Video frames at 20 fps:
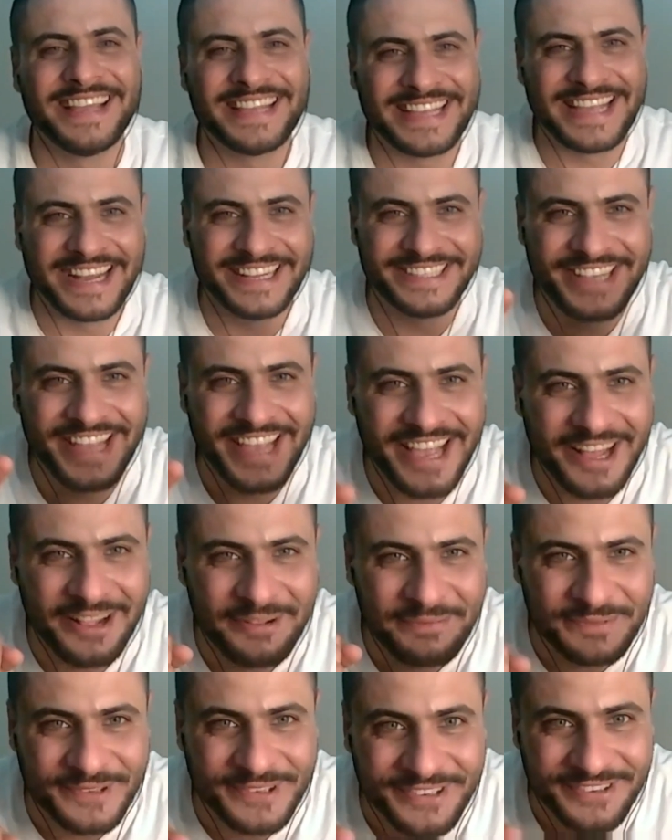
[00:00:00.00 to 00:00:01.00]
God
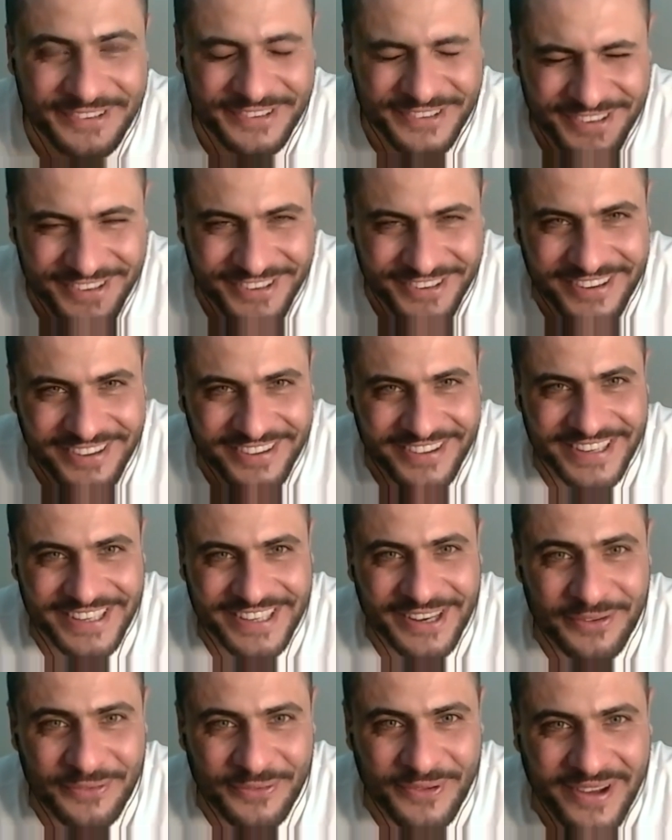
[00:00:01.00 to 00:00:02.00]
help you,
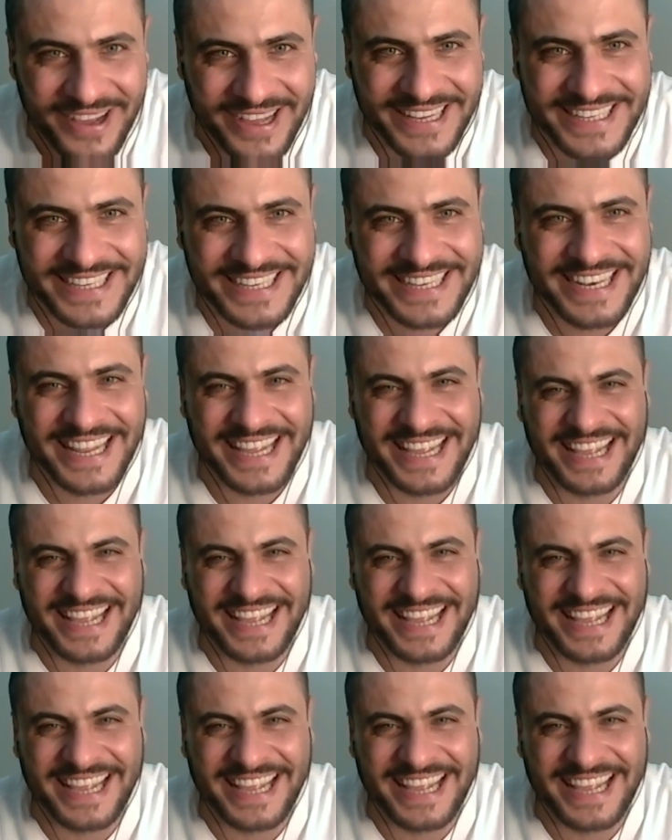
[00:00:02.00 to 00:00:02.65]
little one.